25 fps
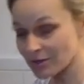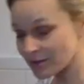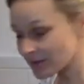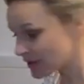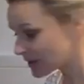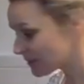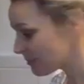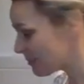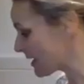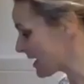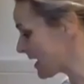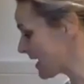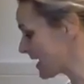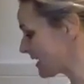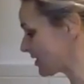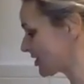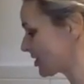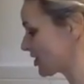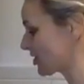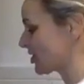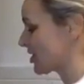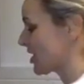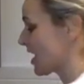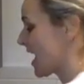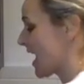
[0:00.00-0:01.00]

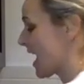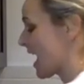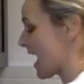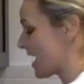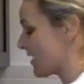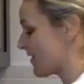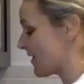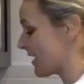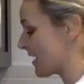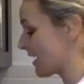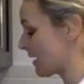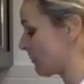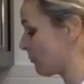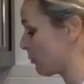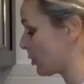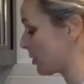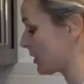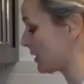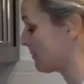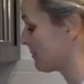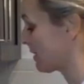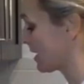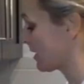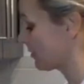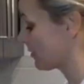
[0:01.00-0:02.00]
spinach and then I'm
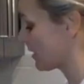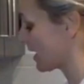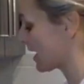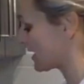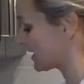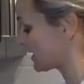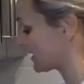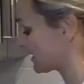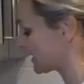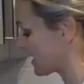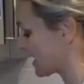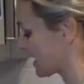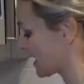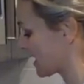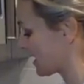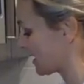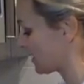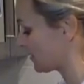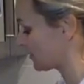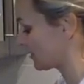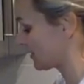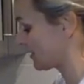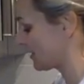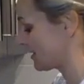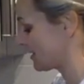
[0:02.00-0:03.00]
putting my rice
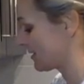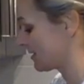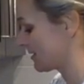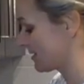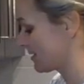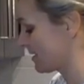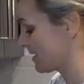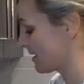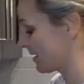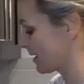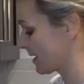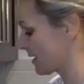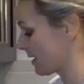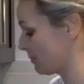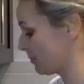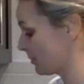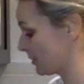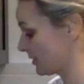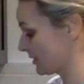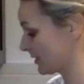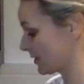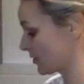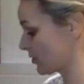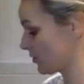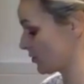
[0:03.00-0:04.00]
down, a
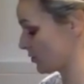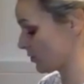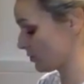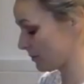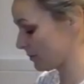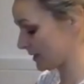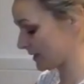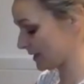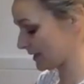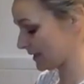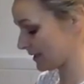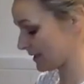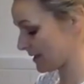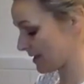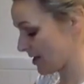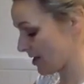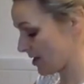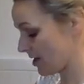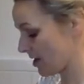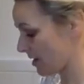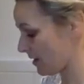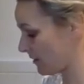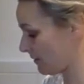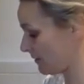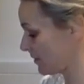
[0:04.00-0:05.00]
couple scoops
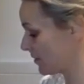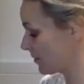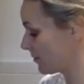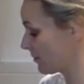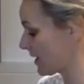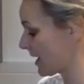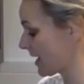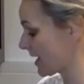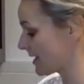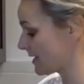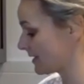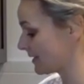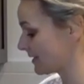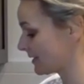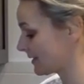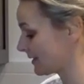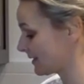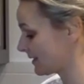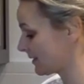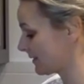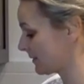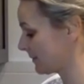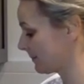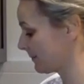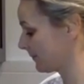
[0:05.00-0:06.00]
of your
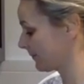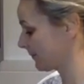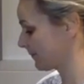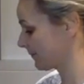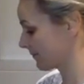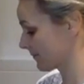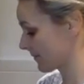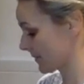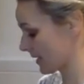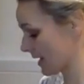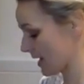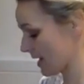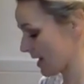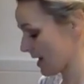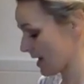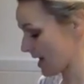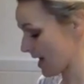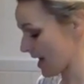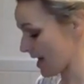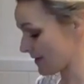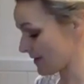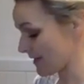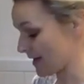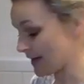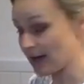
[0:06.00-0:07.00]
rice,
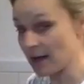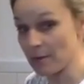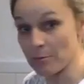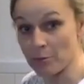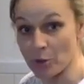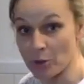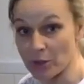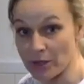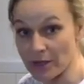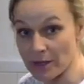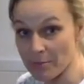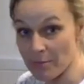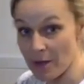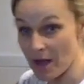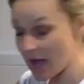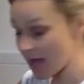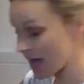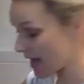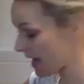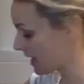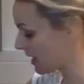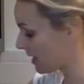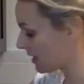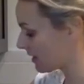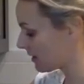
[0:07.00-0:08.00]
and then I'm putting
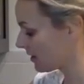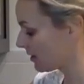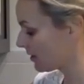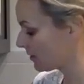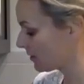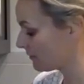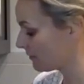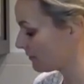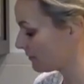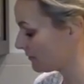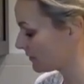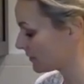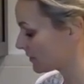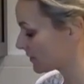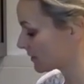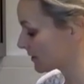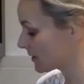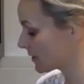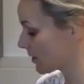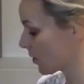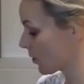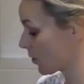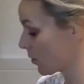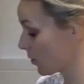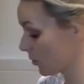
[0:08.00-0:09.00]
my
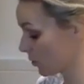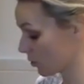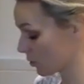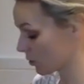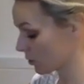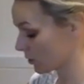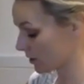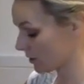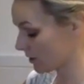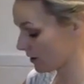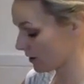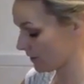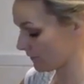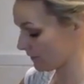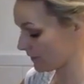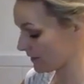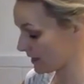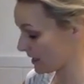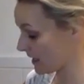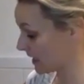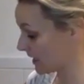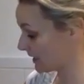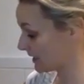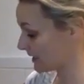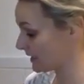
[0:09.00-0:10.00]
slow cooker
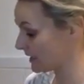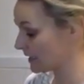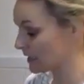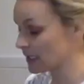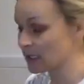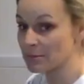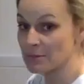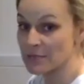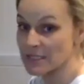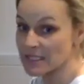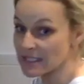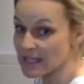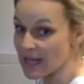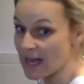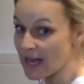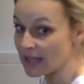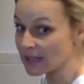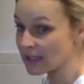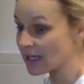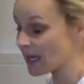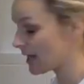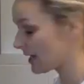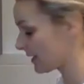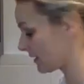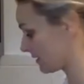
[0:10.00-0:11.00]
vegan tikka
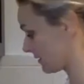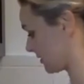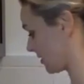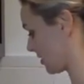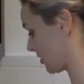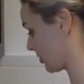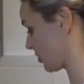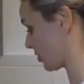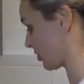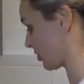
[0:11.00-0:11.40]
masala, I'll